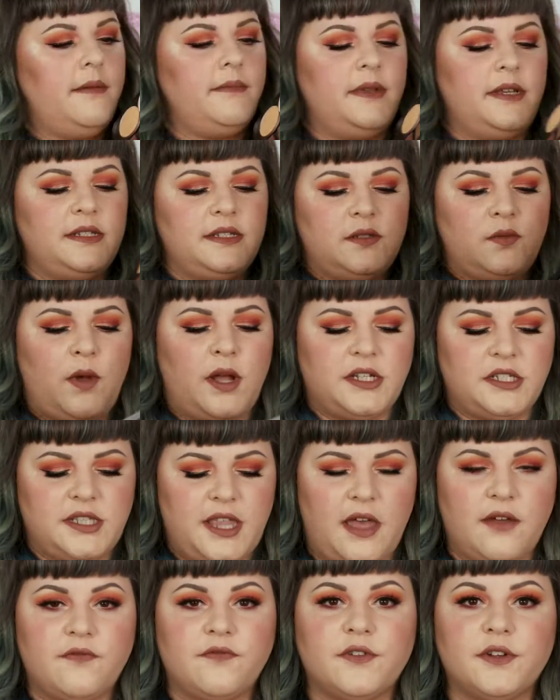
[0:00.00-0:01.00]
I'm gonna swatch
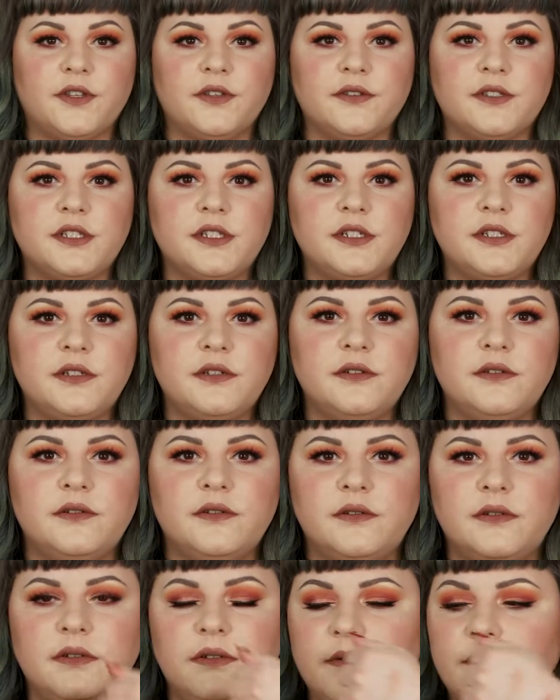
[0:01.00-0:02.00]
that for you
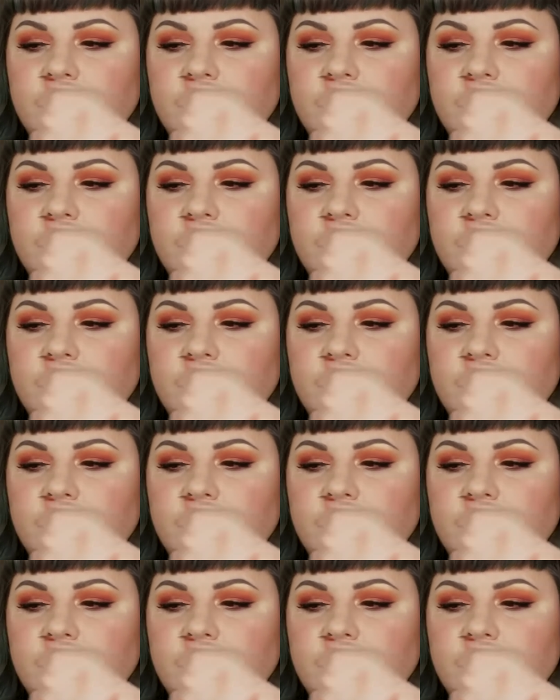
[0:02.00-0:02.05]
too.